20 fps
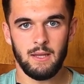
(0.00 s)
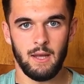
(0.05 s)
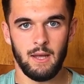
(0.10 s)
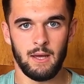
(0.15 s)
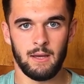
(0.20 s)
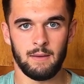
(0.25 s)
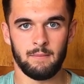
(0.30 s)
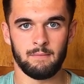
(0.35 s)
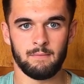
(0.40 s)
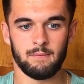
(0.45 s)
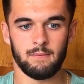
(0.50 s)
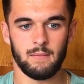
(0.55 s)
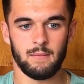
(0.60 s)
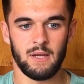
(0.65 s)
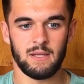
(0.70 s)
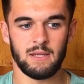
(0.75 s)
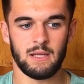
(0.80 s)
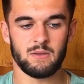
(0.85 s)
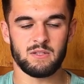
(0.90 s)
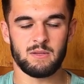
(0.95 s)

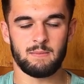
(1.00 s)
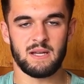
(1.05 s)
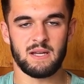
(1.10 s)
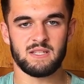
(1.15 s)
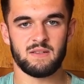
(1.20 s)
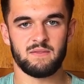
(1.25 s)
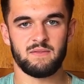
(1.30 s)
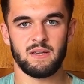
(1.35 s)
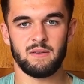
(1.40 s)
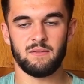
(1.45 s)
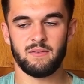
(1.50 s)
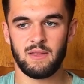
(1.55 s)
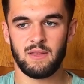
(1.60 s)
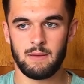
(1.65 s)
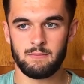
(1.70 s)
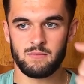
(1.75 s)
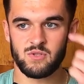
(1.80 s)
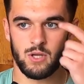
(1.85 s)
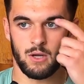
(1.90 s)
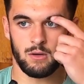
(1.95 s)
and that was a massive thing for
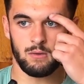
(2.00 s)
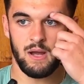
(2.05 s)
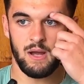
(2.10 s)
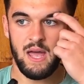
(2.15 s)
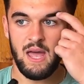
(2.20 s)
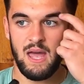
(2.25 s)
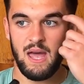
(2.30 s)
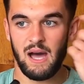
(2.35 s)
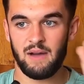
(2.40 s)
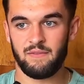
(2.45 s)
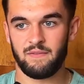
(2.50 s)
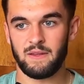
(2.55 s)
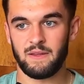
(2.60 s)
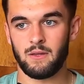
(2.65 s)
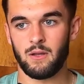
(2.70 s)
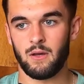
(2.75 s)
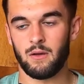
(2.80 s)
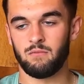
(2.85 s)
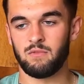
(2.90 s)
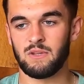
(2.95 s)
them. So I think
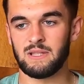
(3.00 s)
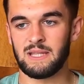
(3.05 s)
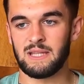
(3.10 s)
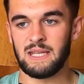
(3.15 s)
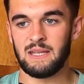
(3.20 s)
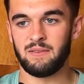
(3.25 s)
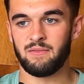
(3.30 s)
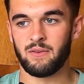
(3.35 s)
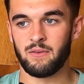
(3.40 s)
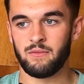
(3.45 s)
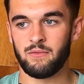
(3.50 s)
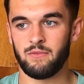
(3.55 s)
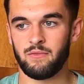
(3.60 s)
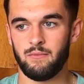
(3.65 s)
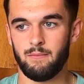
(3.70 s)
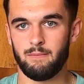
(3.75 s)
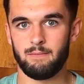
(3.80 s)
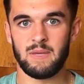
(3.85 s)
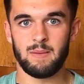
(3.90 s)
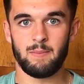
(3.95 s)
the relief
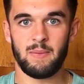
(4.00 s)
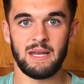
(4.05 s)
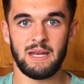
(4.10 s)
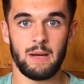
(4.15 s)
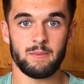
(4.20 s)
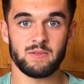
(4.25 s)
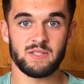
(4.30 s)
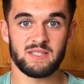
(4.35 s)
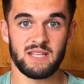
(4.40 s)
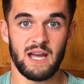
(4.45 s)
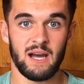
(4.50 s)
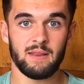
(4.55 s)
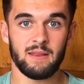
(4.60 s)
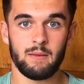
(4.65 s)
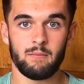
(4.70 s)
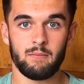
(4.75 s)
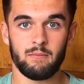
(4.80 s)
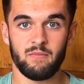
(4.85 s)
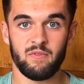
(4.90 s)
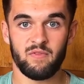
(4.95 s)
of me being able to tell
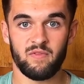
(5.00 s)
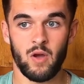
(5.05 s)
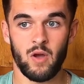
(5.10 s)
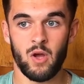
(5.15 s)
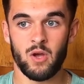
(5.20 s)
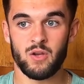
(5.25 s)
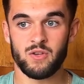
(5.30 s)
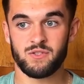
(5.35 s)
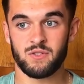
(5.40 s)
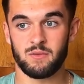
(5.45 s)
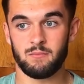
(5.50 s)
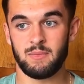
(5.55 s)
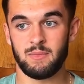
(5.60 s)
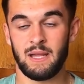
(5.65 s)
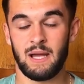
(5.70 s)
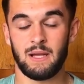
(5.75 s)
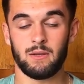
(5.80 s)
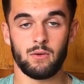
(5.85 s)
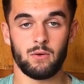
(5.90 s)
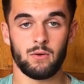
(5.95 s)
them first and be
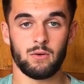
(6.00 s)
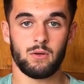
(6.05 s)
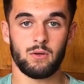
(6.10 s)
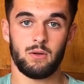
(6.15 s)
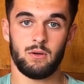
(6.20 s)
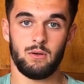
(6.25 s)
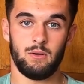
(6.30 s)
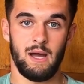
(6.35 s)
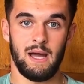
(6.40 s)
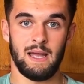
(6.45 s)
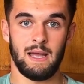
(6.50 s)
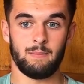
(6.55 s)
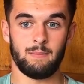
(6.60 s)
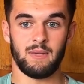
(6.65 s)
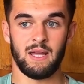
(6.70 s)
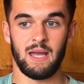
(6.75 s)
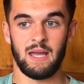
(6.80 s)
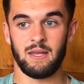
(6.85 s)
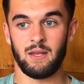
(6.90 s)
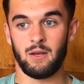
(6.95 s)
like, look, I am
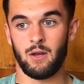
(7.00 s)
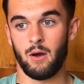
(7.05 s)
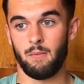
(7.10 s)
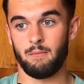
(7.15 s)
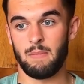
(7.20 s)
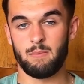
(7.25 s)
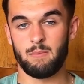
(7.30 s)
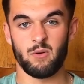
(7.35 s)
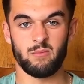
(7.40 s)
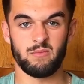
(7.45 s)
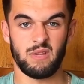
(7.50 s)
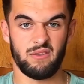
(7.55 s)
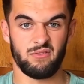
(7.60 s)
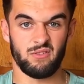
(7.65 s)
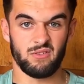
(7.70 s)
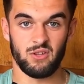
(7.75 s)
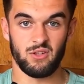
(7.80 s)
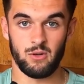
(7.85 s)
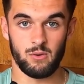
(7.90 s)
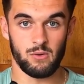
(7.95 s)
gay, you know, my mum
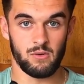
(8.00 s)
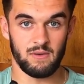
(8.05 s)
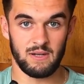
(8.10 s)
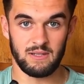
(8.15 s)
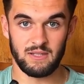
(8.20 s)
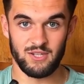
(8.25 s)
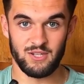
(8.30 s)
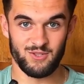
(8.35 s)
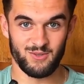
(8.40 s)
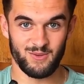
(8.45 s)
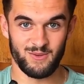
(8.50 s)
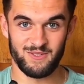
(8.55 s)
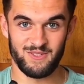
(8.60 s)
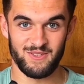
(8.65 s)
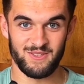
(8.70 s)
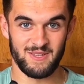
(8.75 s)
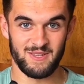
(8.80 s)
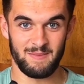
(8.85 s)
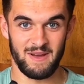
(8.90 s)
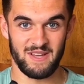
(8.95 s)
definitely knew already. She always
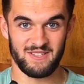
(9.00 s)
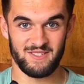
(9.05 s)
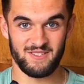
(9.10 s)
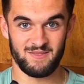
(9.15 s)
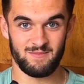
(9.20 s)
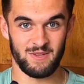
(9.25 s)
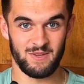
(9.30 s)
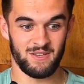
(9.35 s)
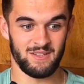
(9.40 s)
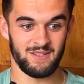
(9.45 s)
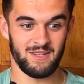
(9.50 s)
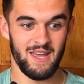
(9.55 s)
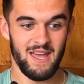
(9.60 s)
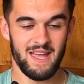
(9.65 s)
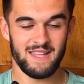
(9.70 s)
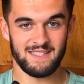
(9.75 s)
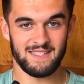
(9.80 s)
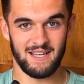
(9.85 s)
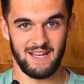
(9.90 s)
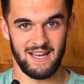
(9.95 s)
used to message me and
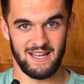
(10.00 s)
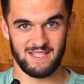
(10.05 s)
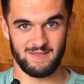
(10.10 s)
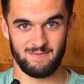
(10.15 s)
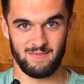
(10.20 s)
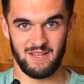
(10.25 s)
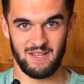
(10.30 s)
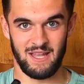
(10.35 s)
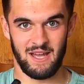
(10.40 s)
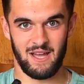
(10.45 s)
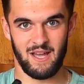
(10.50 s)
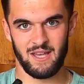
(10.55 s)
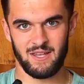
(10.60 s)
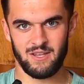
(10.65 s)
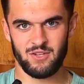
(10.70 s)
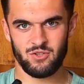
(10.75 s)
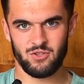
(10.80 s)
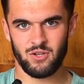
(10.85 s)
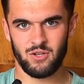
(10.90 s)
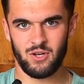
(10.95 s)
to ask me like, are you
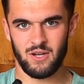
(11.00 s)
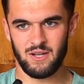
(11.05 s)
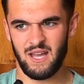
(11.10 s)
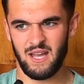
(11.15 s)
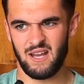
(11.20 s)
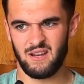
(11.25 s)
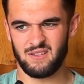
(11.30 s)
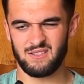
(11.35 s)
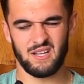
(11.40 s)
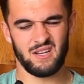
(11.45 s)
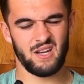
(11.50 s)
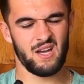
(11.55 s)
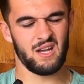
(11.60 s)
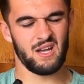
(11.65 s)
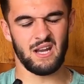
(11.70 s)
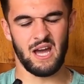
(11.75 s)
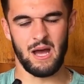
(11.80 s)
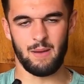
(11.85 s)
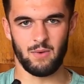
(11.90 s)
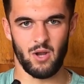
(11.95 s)
sure you're not gay? And I was like, no,
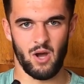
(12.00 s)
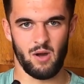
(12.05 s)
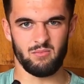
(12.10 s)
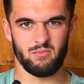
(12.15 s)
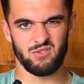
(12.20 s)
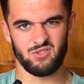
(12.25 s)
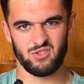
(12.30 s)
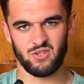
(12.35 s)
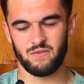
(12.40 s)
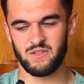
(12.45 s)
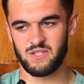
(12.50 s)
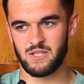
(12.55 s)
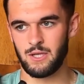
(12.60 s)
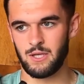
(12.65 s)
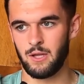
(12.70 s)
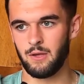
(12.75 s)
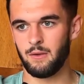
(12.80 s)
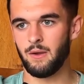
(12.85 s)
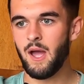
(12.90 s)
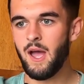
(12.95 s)
I'm not, but she obviously
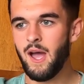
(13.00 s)
knew.